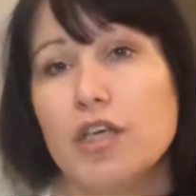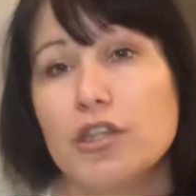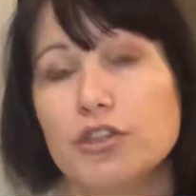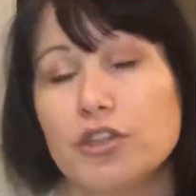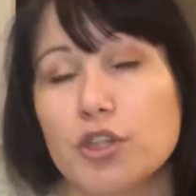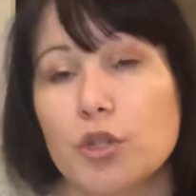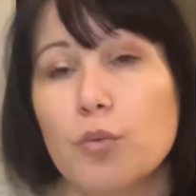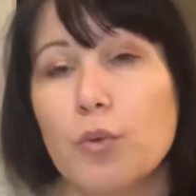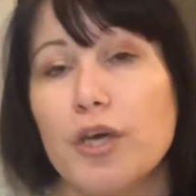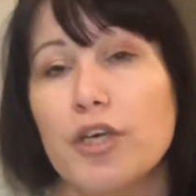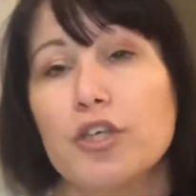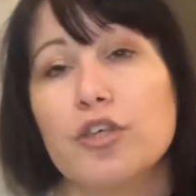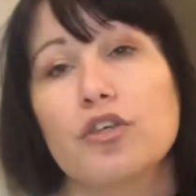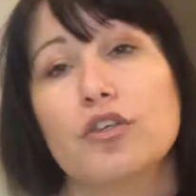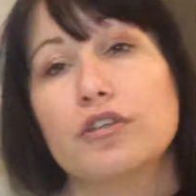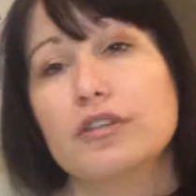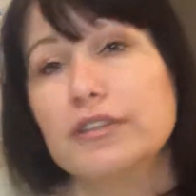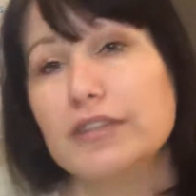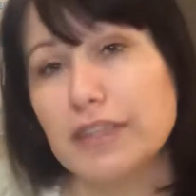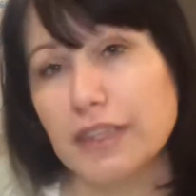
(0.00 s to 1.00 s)
So what
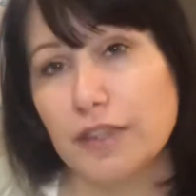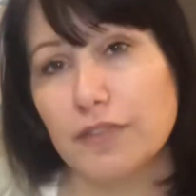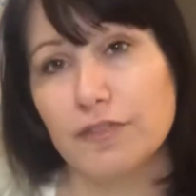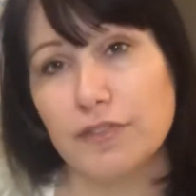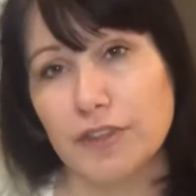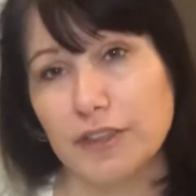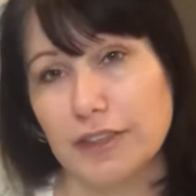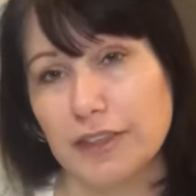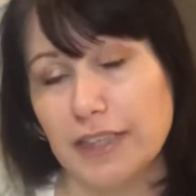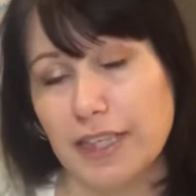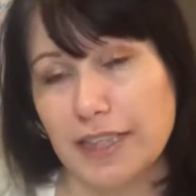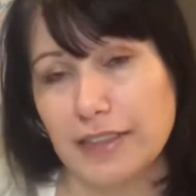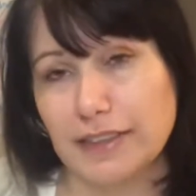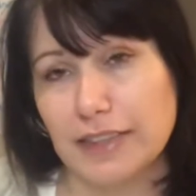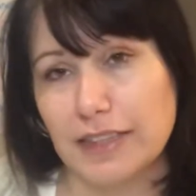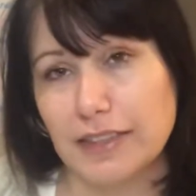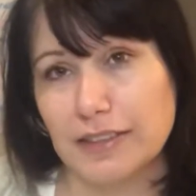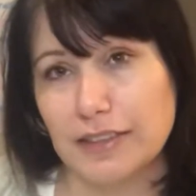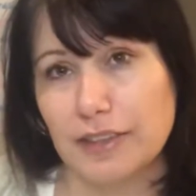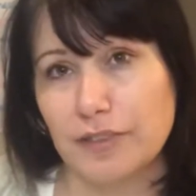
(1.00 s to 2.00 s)
you'll need for today's
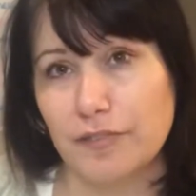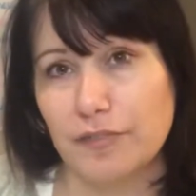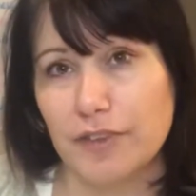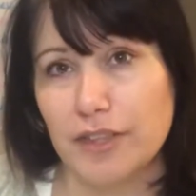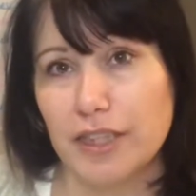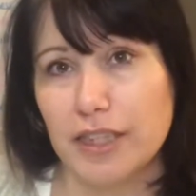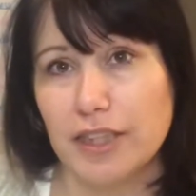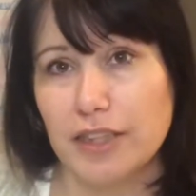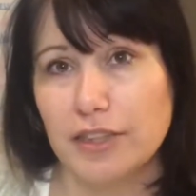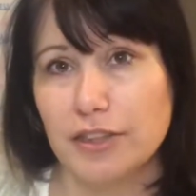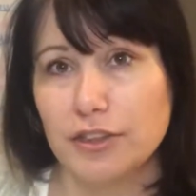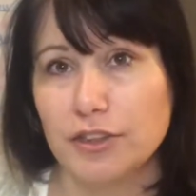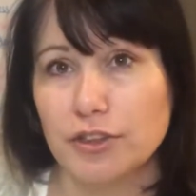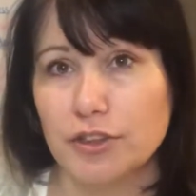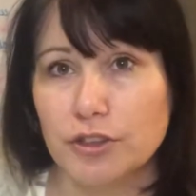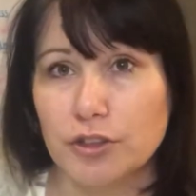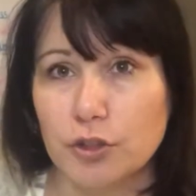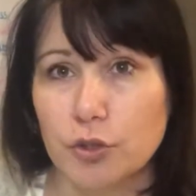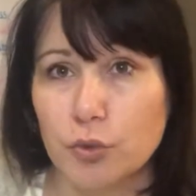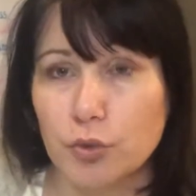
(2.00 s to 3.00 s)
activity
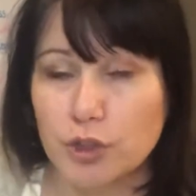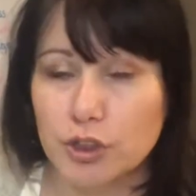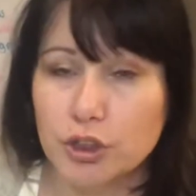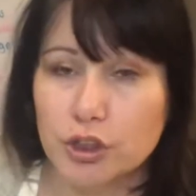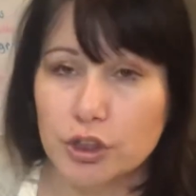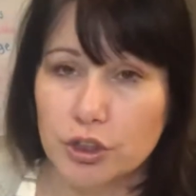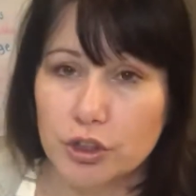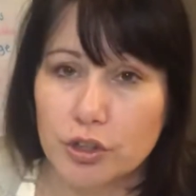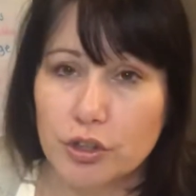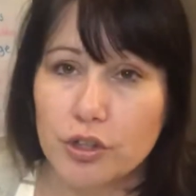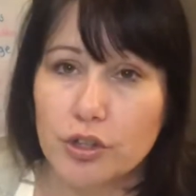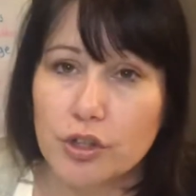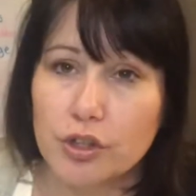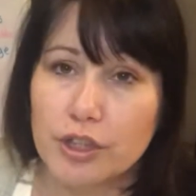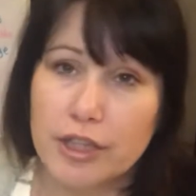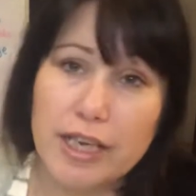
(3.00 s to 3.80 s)
is your journal or